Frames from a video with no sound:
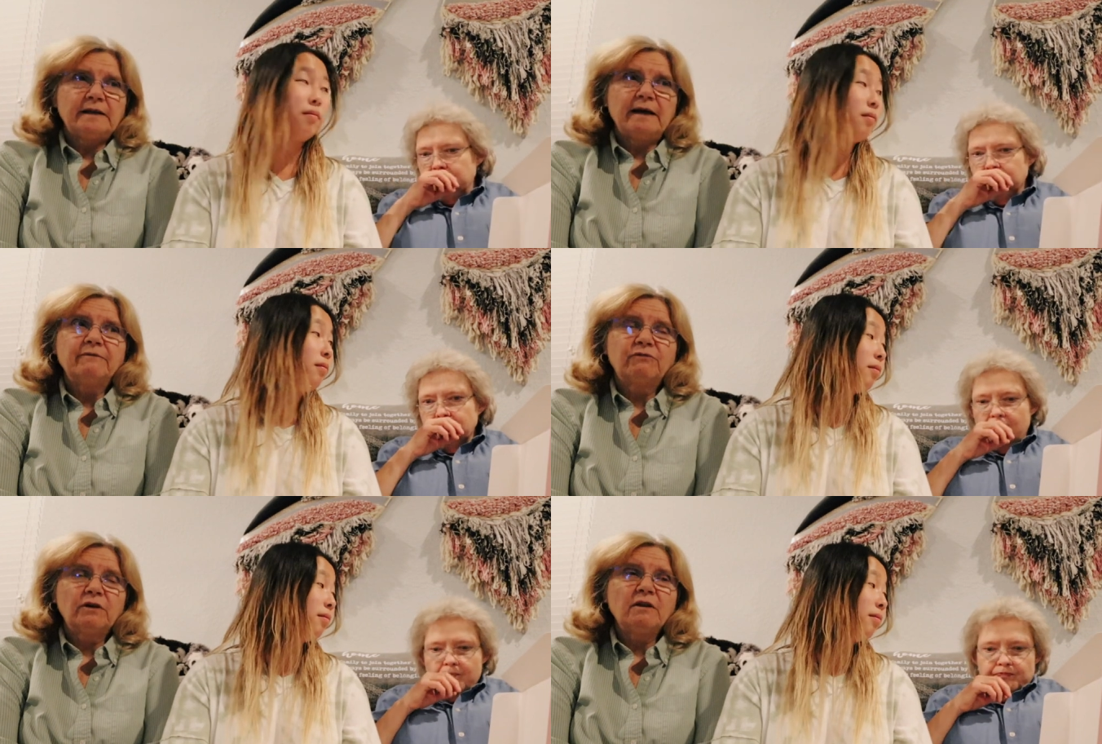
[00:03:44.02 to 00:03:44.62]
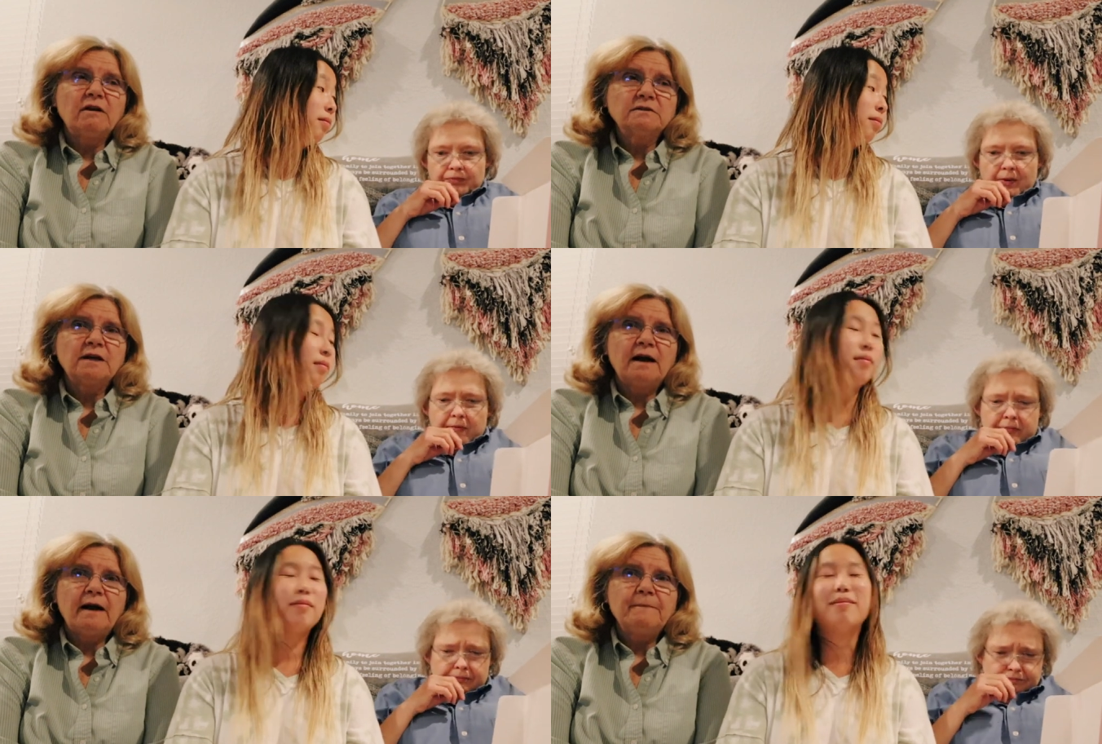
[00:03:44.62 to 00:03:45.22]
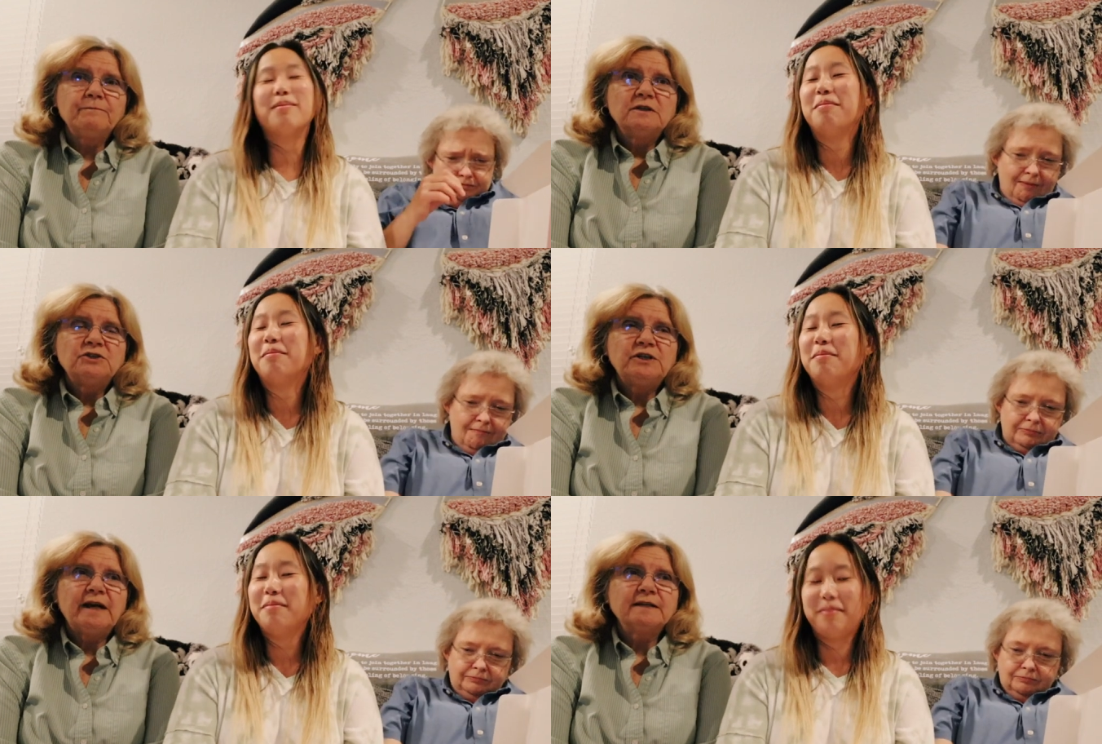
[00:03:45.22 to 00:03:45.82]
Speaker 1: yeah, for a long time,
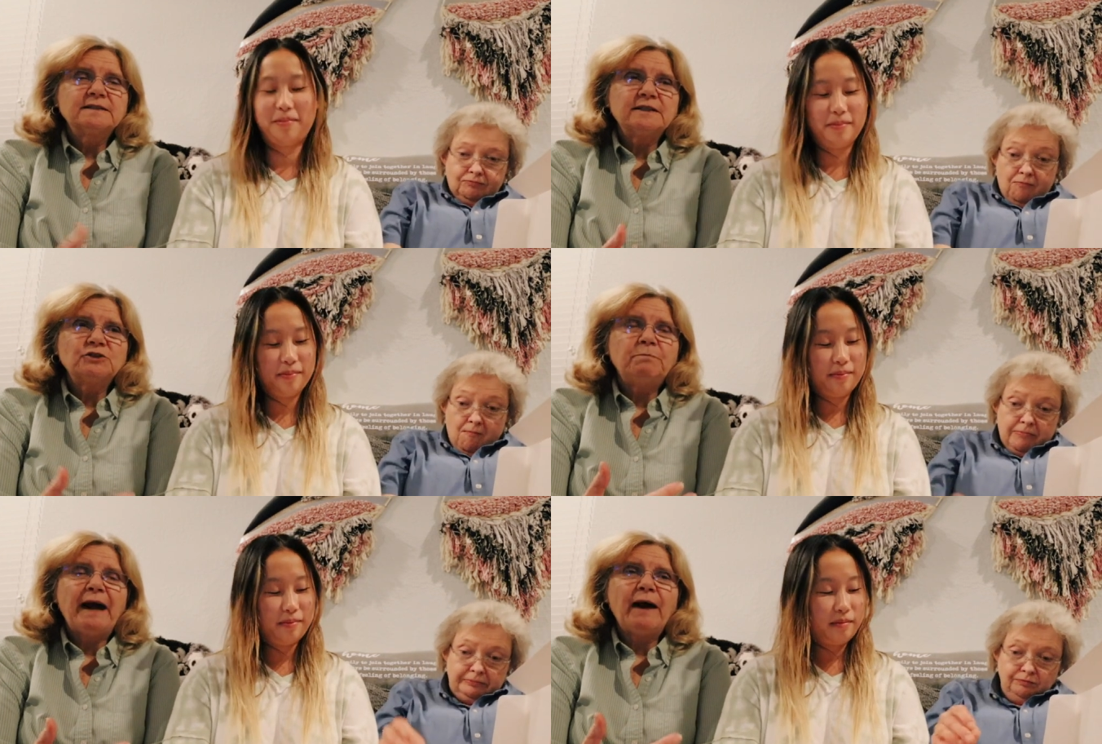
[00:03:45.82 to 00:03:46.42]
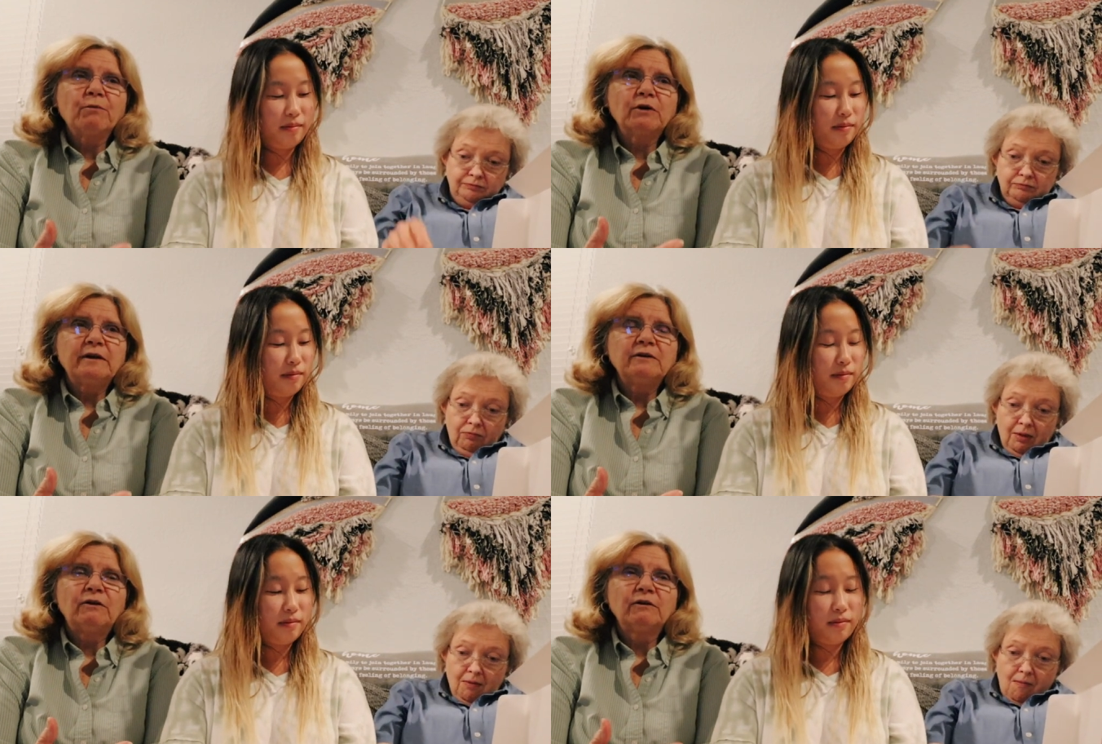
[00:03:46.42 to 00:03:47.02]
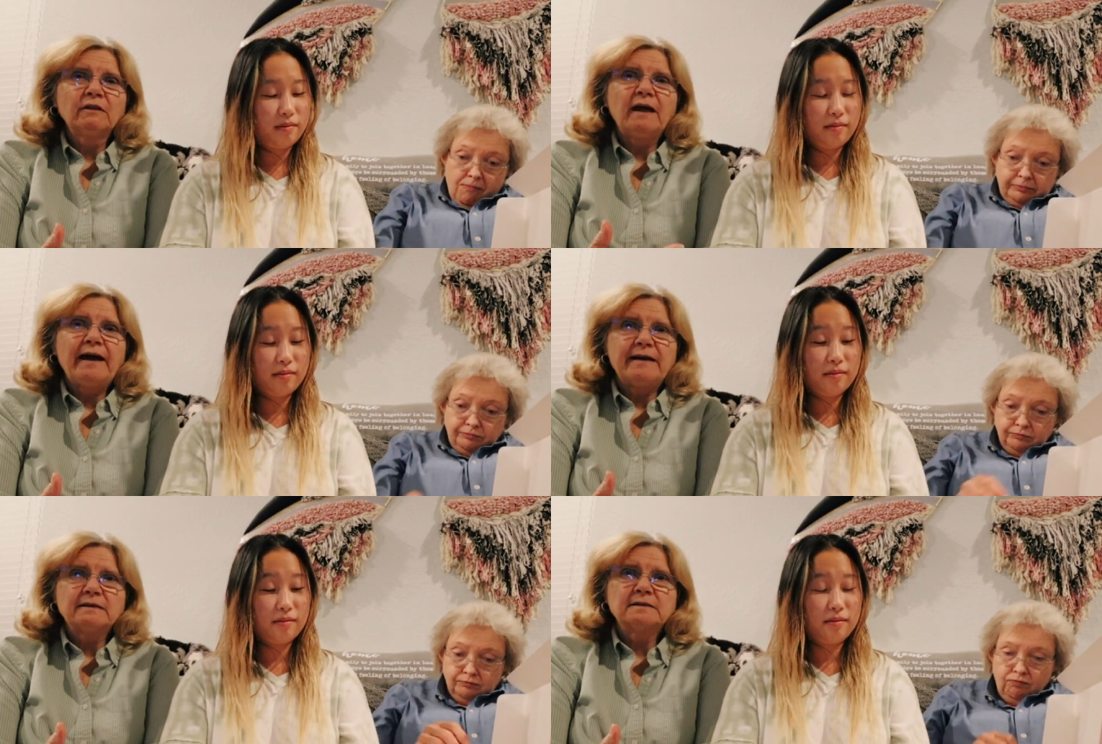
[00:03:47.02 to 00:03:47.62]
she had such power in her
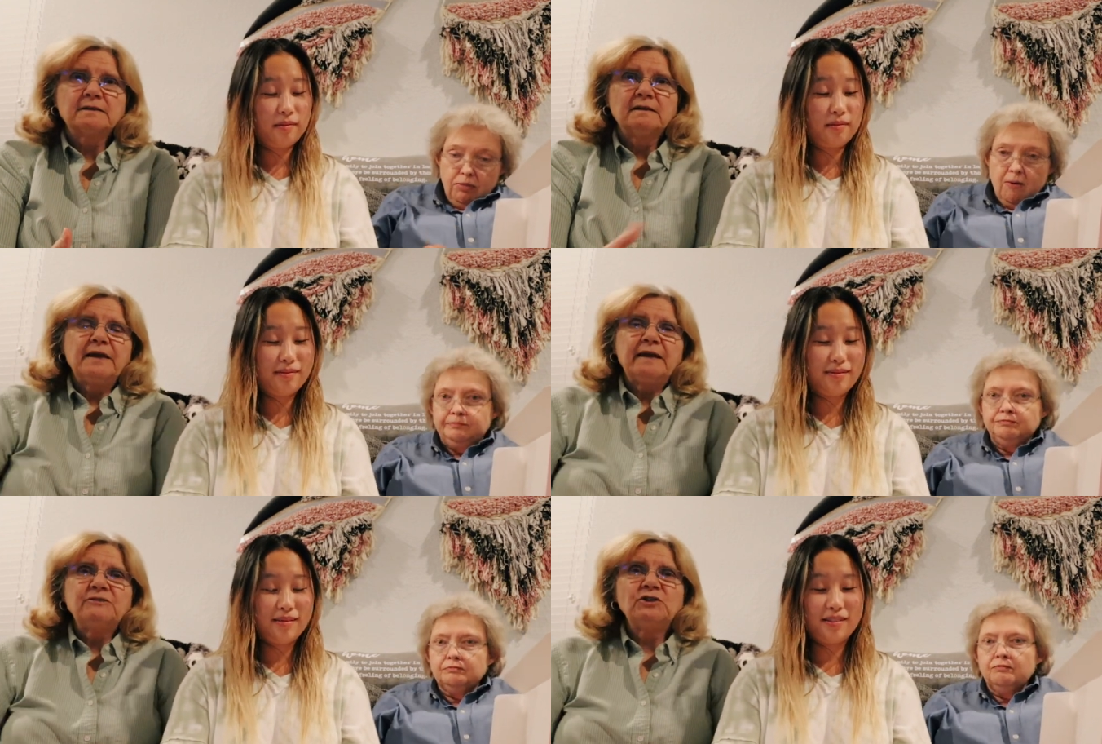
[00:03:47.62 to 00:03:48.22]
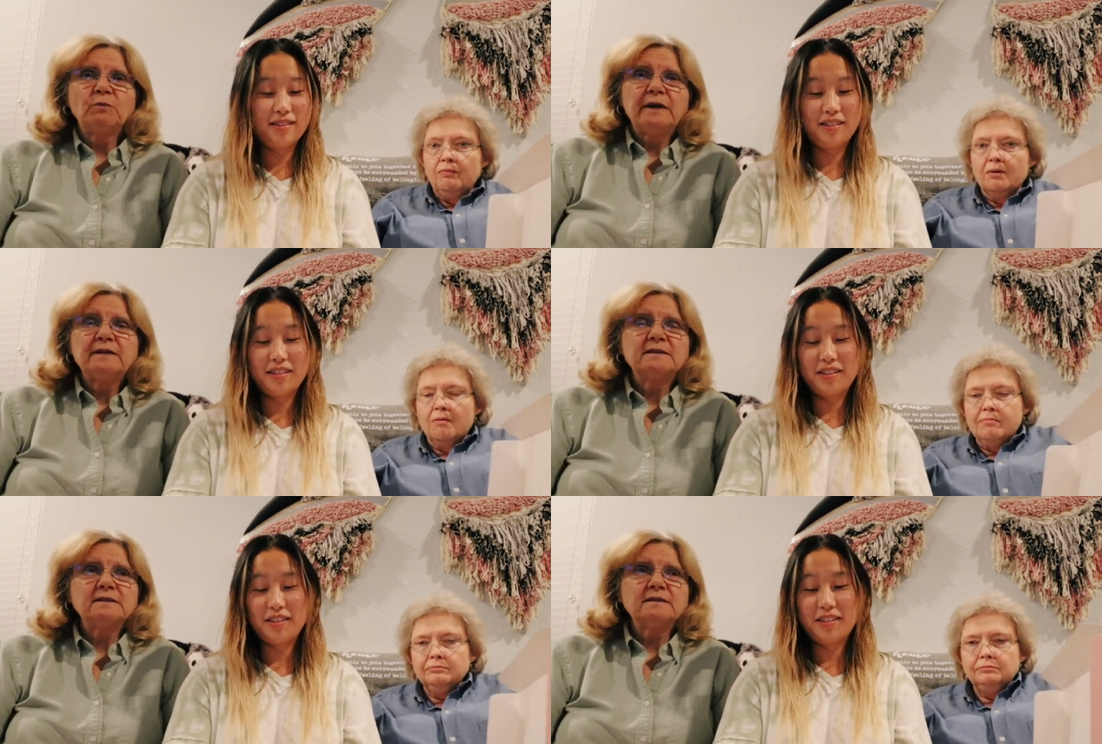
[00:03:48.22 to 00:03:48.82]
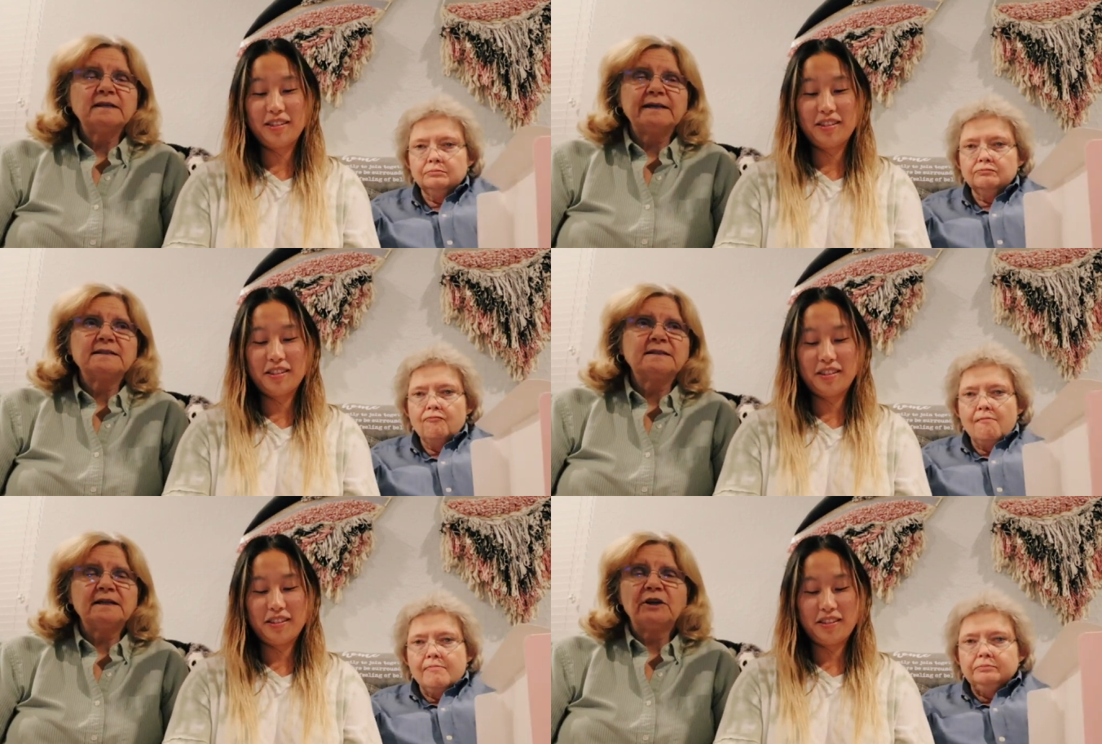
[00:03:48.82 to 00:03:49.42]
legs that if she wanted to like
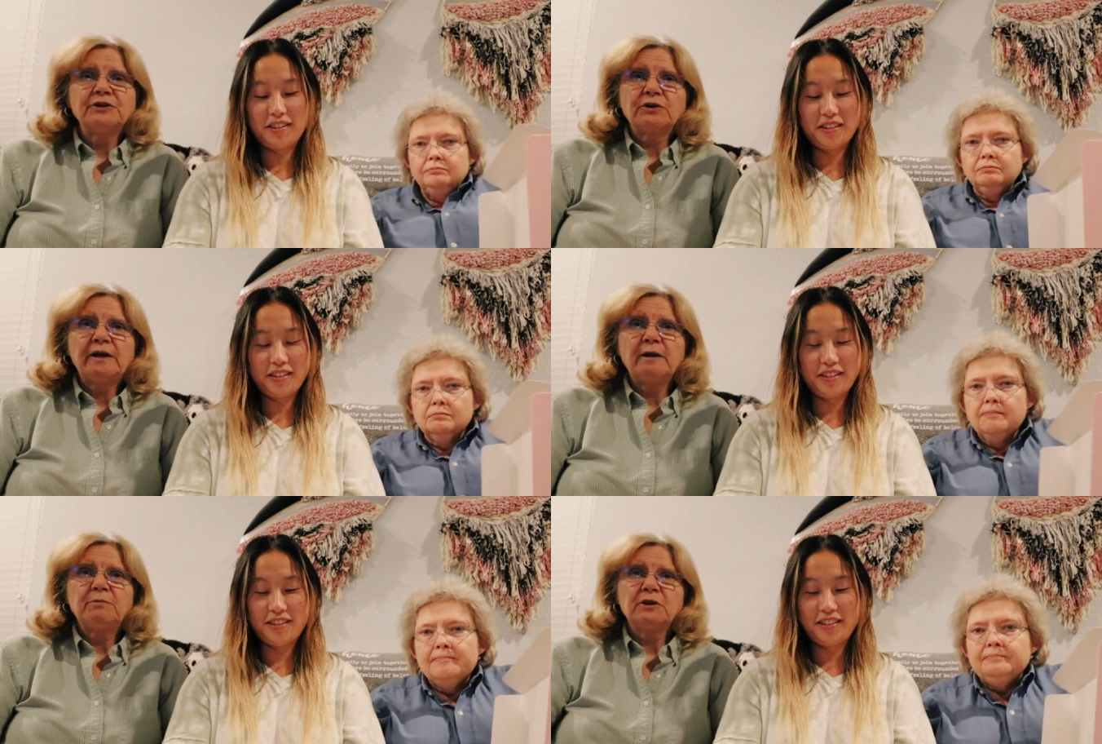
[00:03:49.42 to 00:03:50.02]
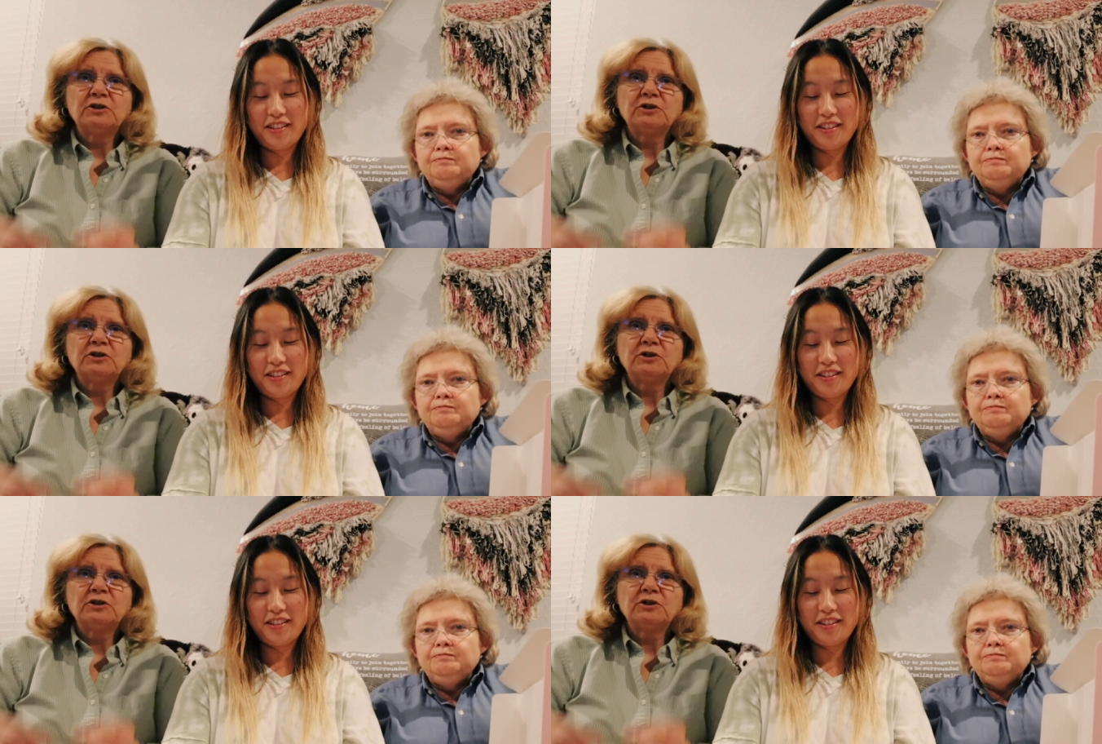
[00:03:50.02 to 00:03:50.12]
sit on your hip, you